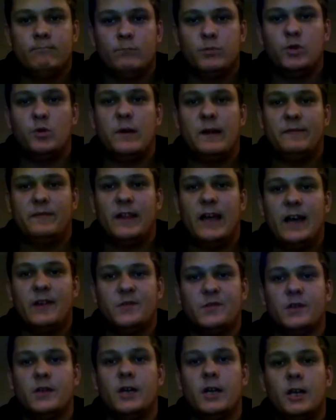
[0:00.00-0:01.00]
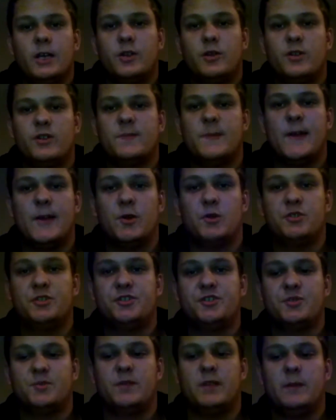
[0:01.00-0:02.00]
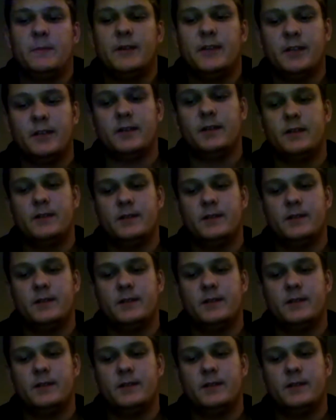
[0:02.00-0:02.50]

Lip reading: Blue-White Flash, you can just make your creatures really big.